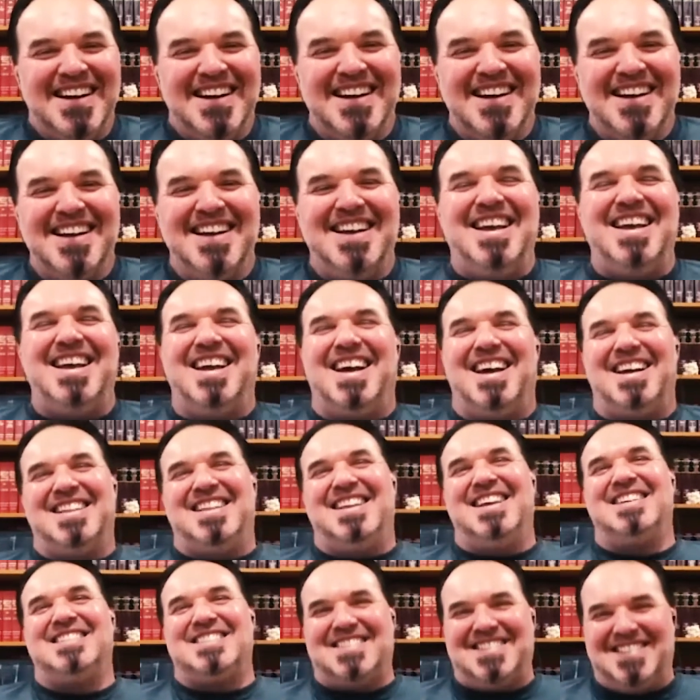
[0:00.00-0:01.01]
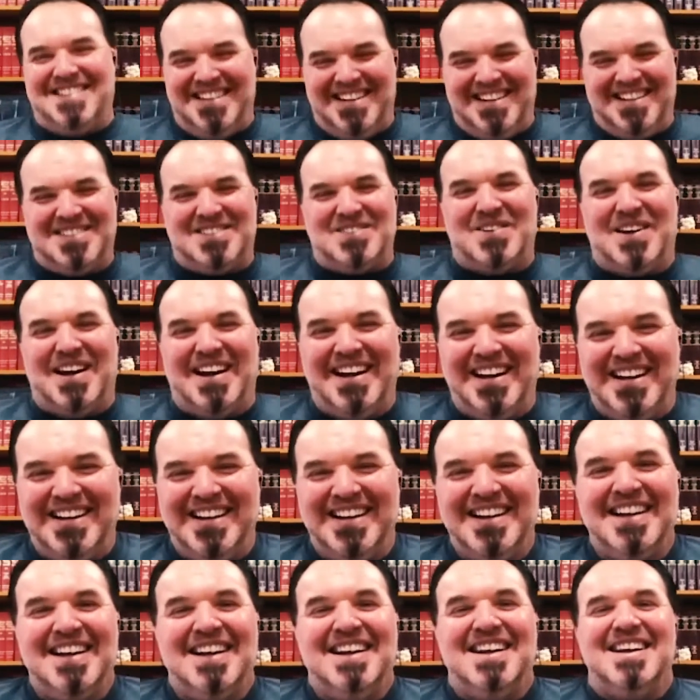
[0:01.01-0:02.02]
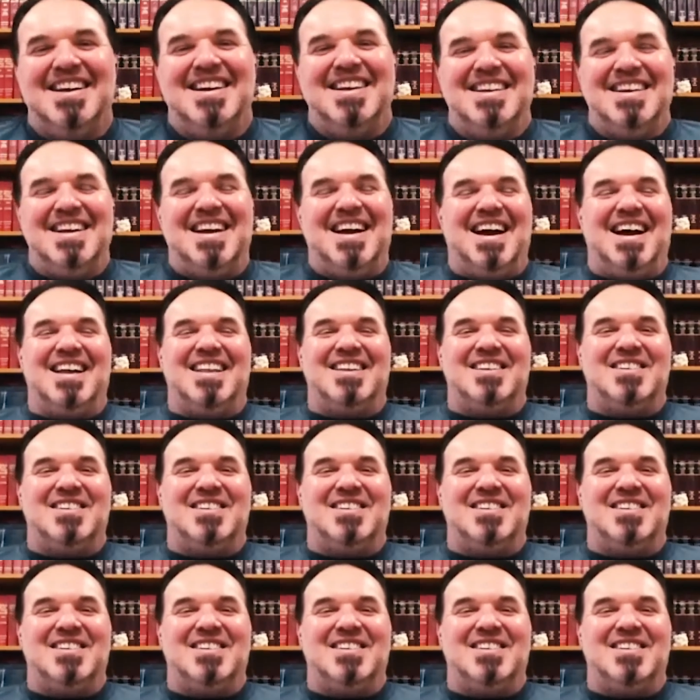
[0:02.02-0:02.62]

Yeah, that's right. Yeah,